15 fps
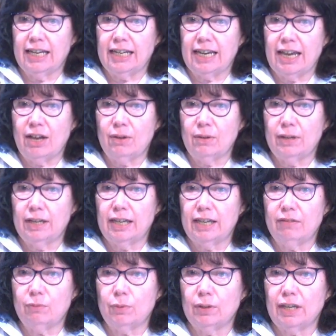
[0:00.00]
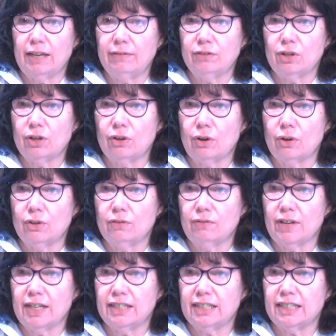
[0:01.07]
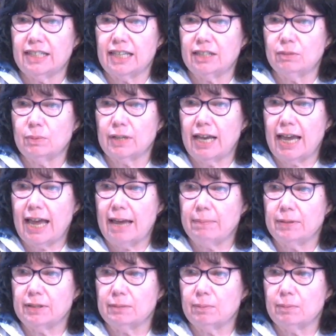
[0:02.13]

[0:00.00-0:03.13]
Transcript: Now, if we're left on our own devices, that's what happens.